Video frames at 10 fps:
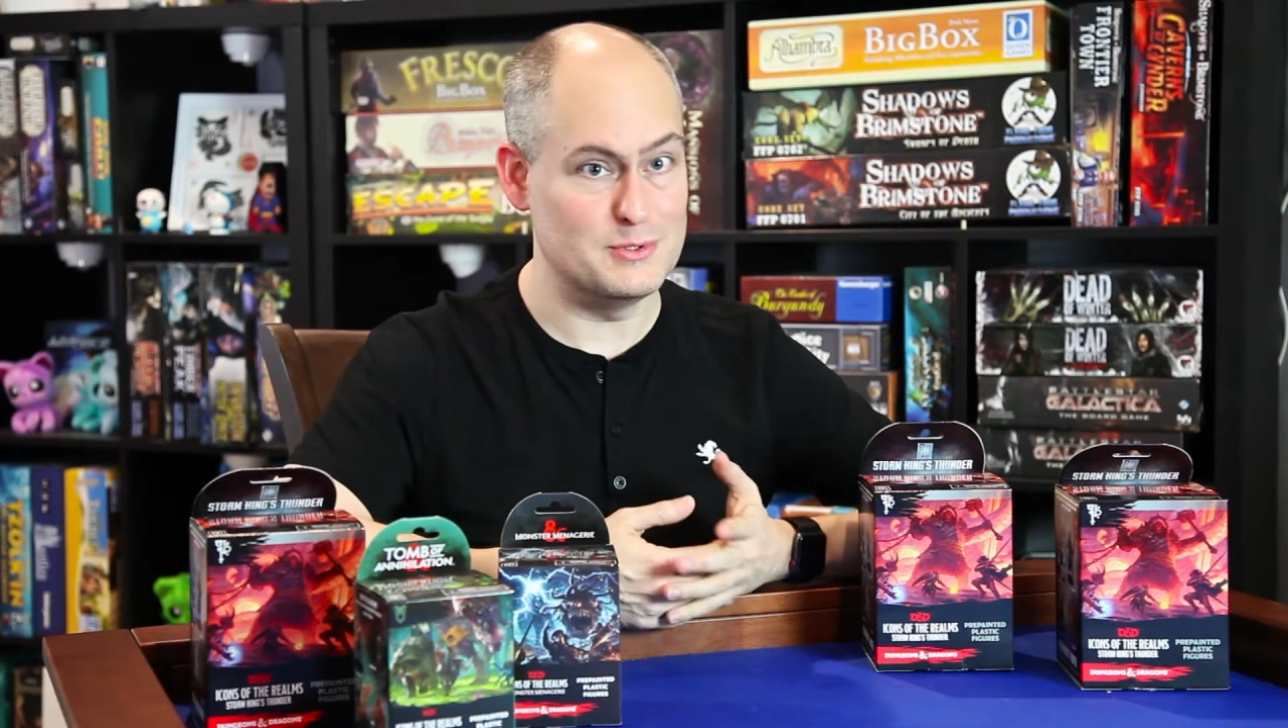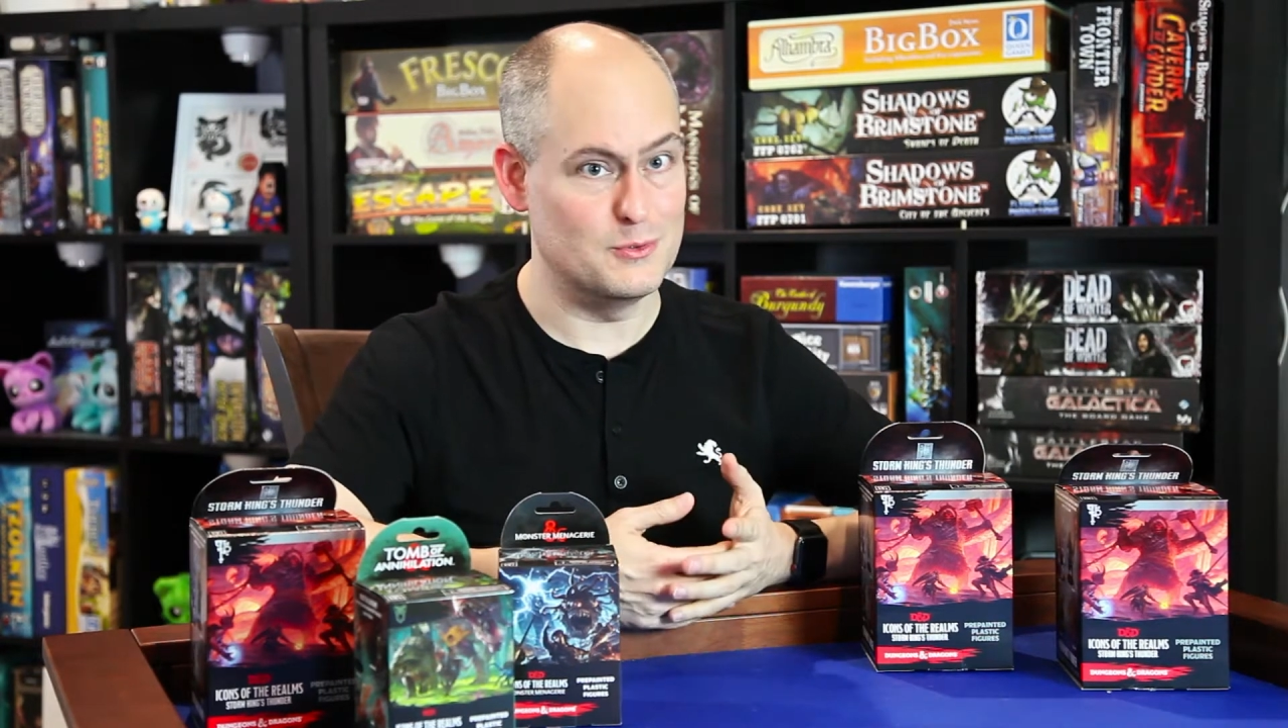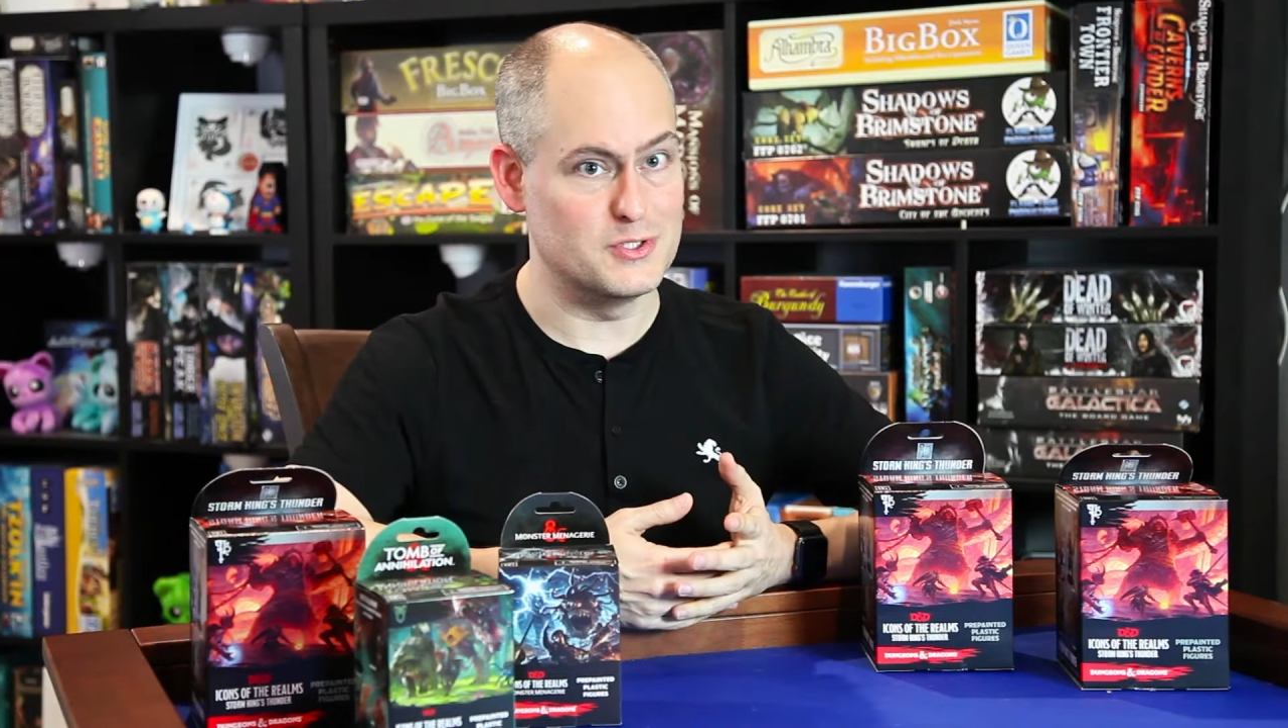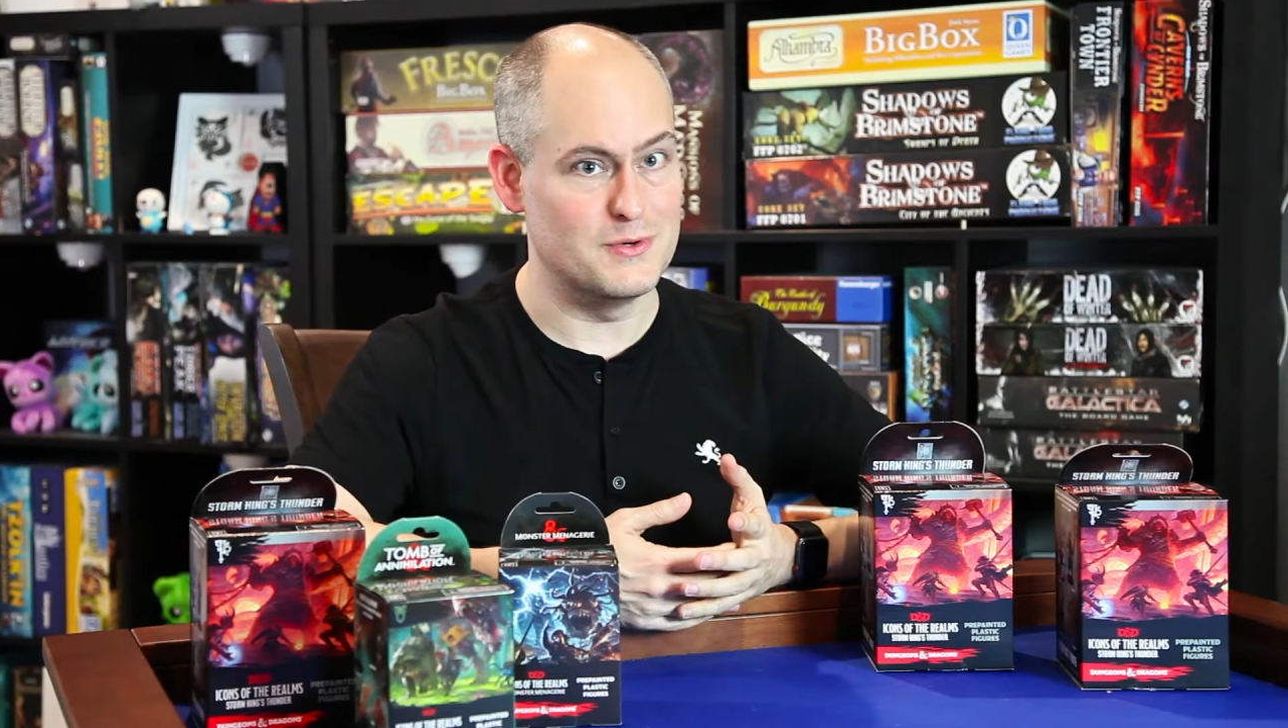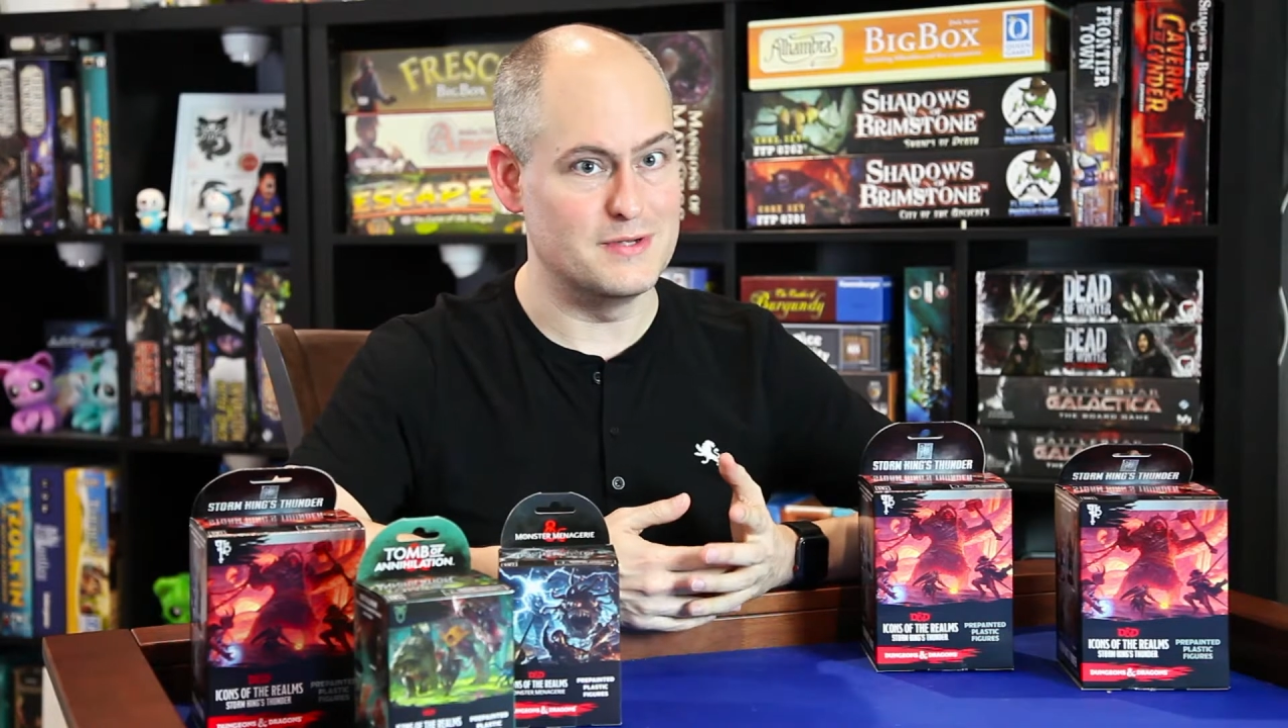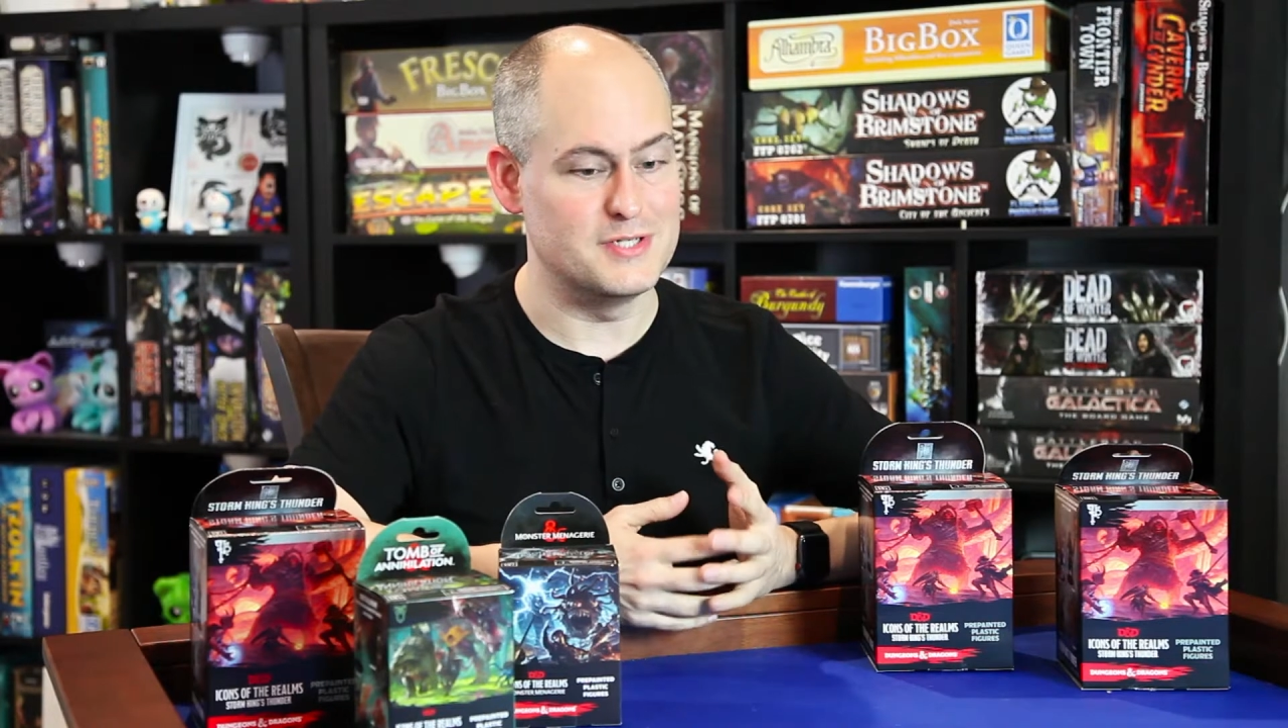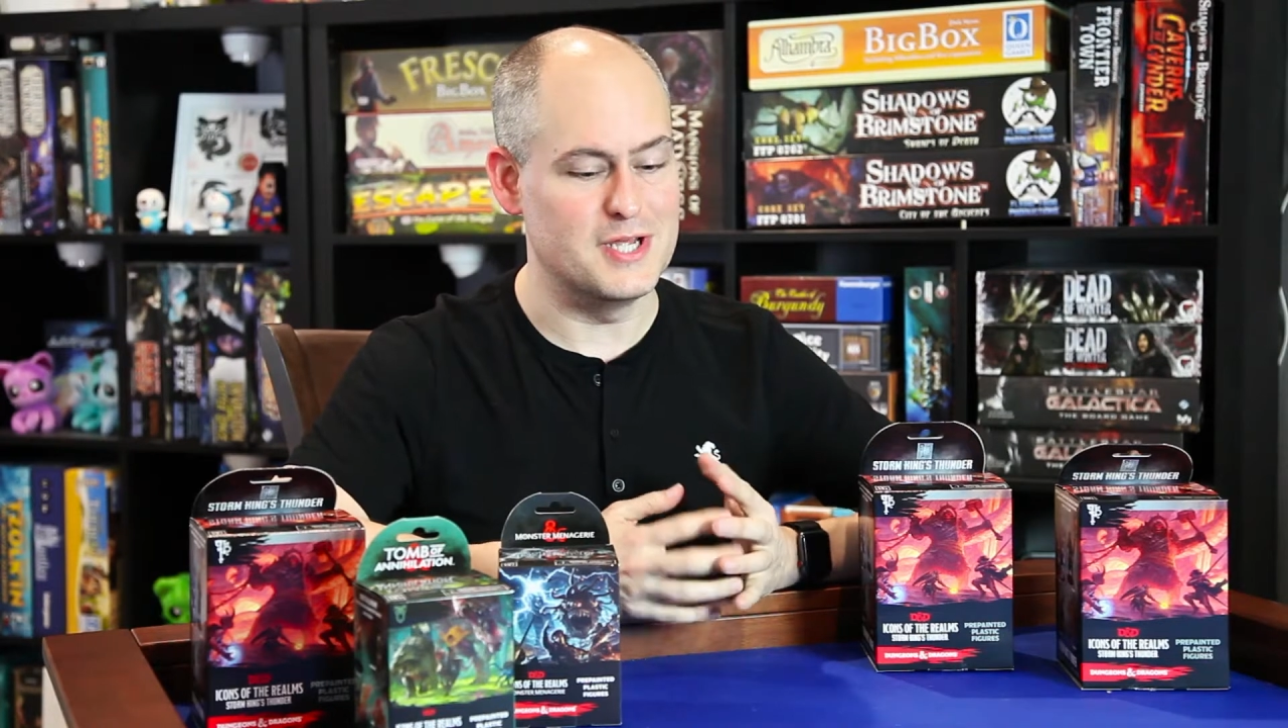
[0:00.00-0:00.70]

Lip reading: stores around